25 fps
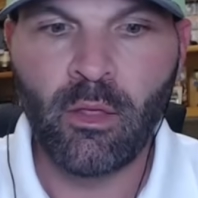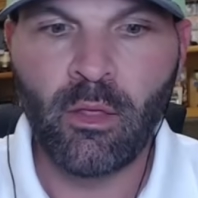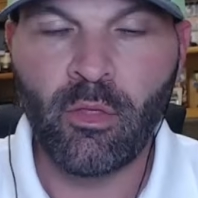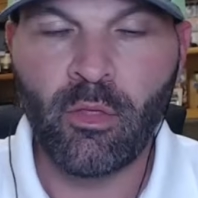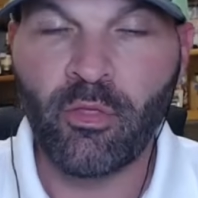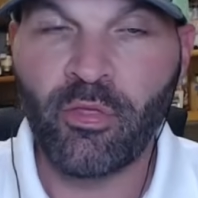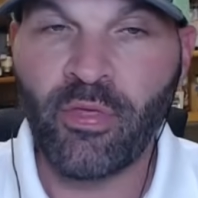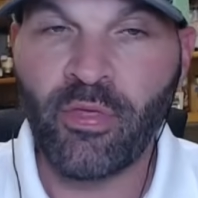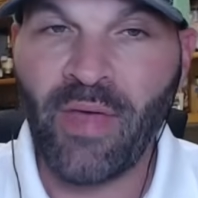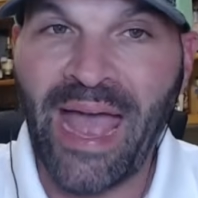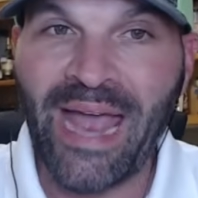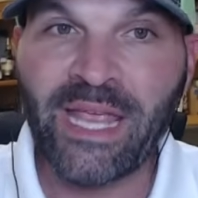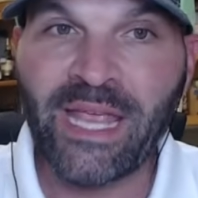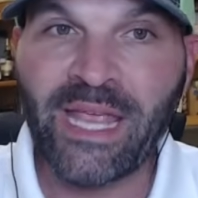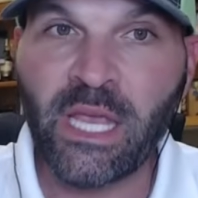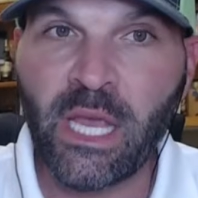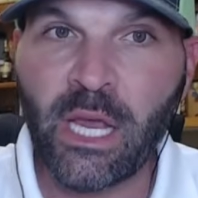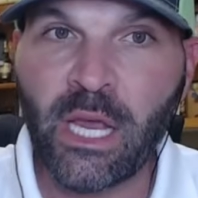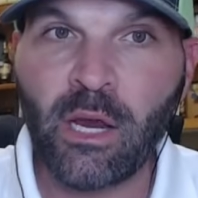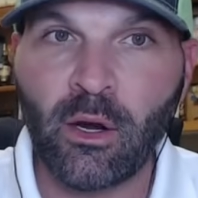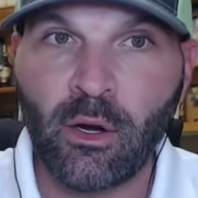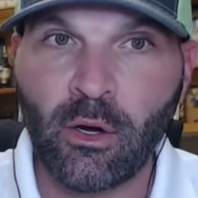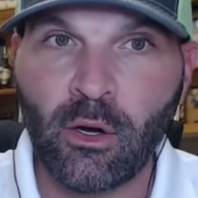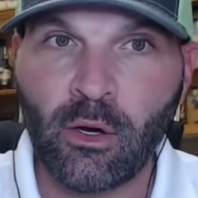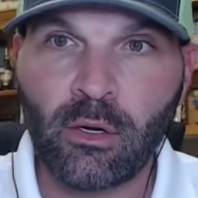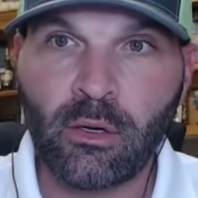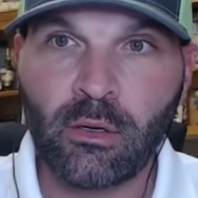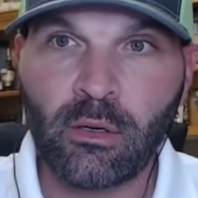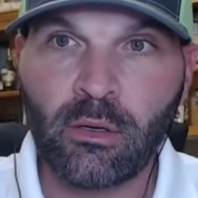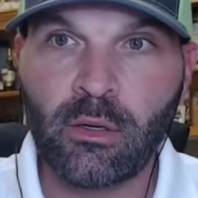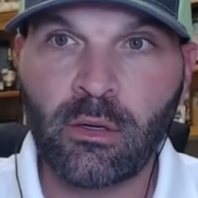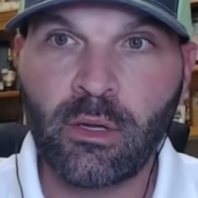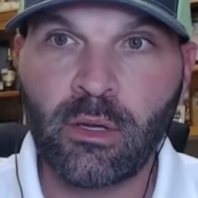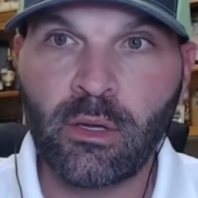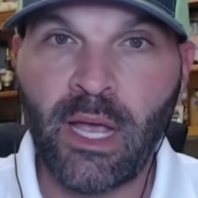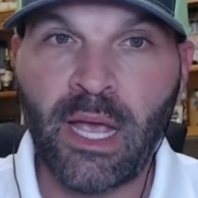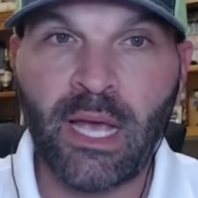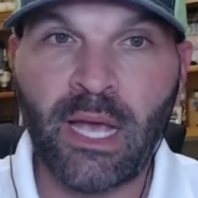that year,
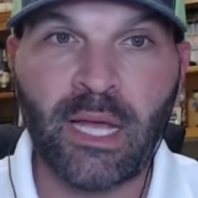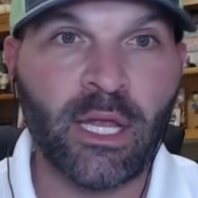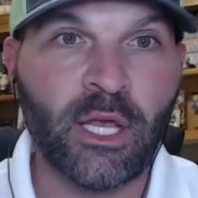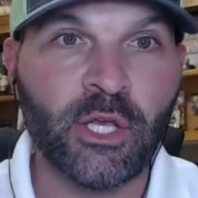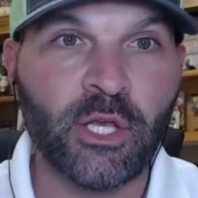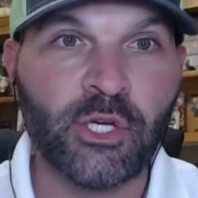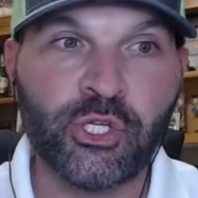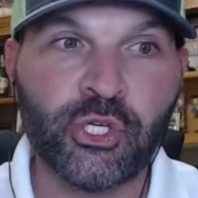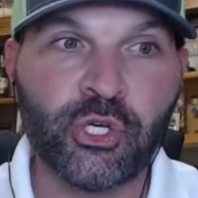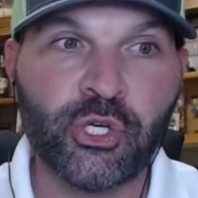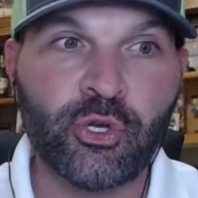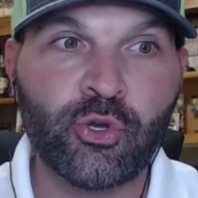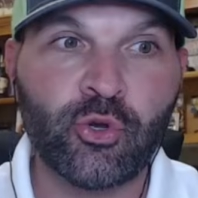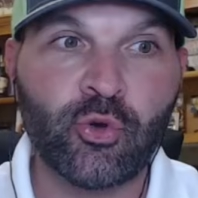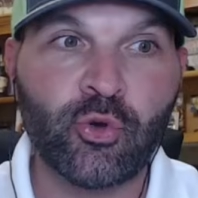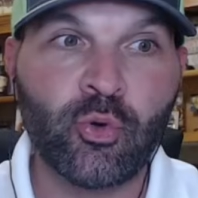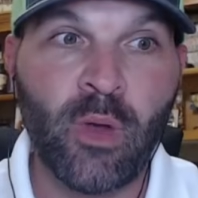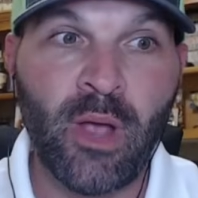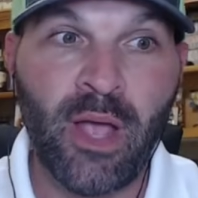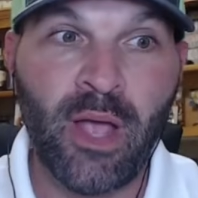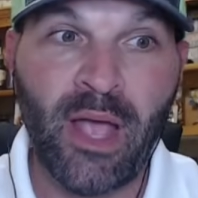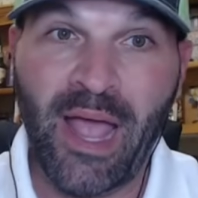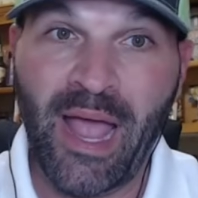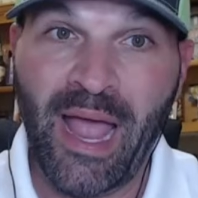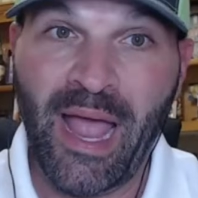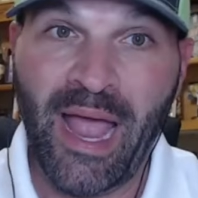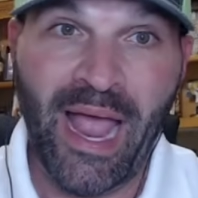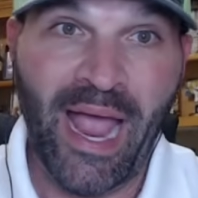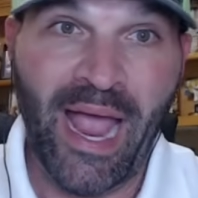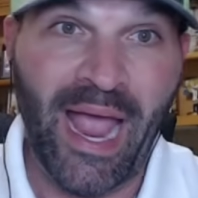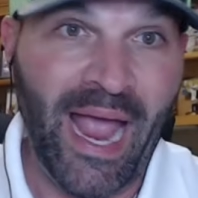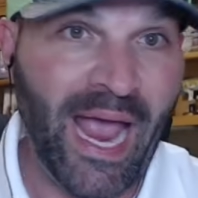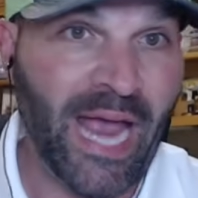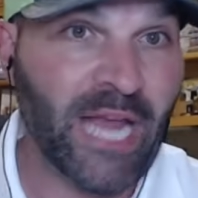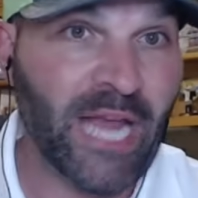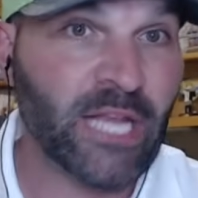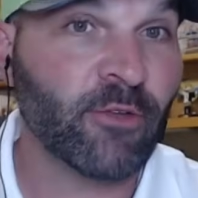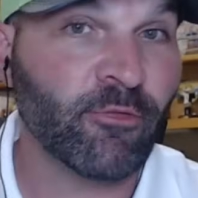LSU
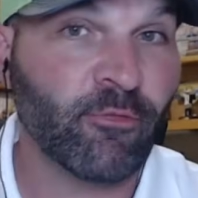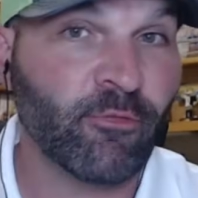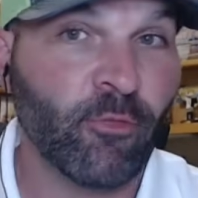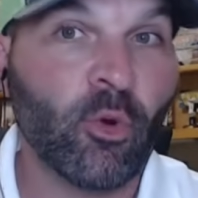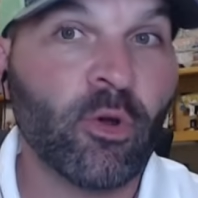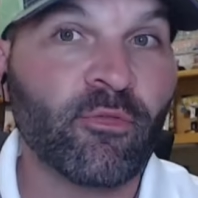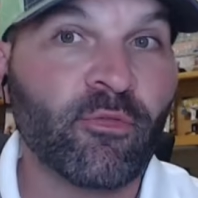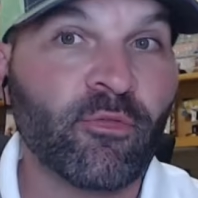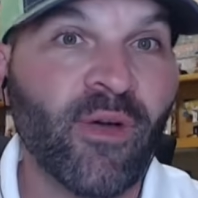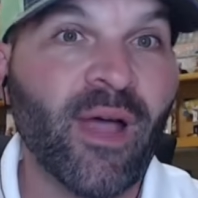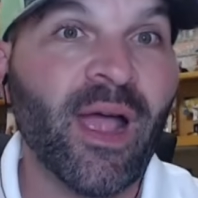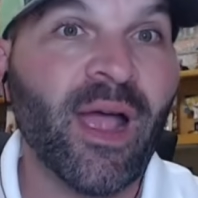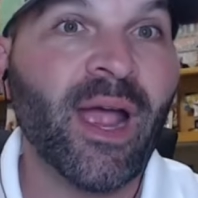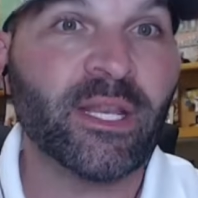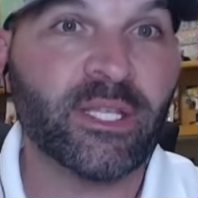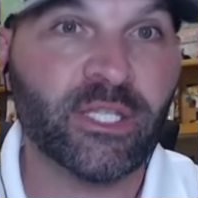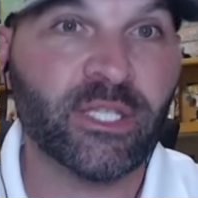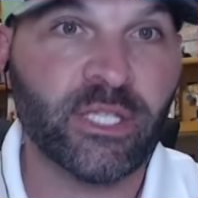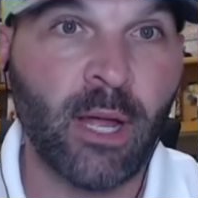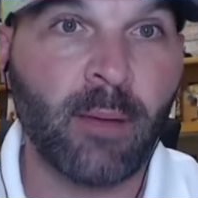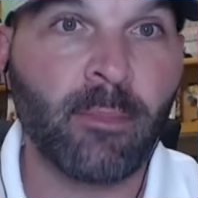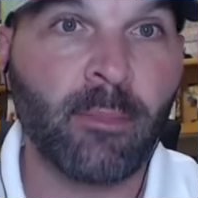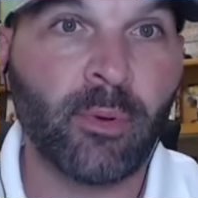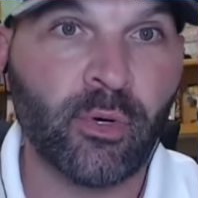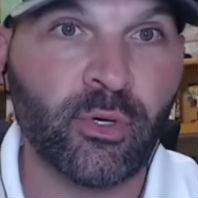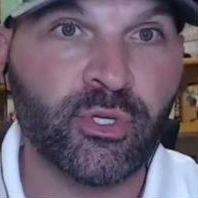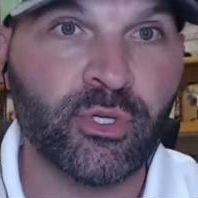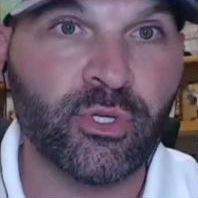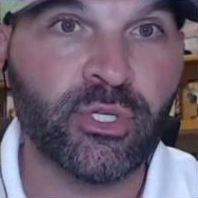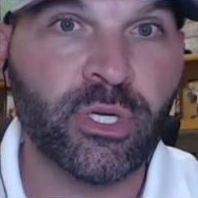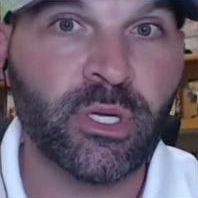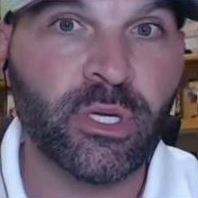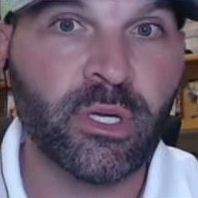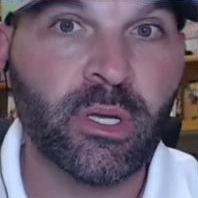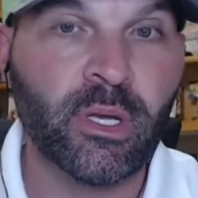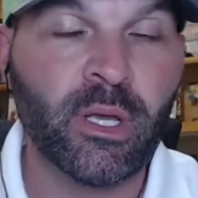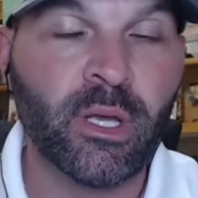had to fortify its numbers.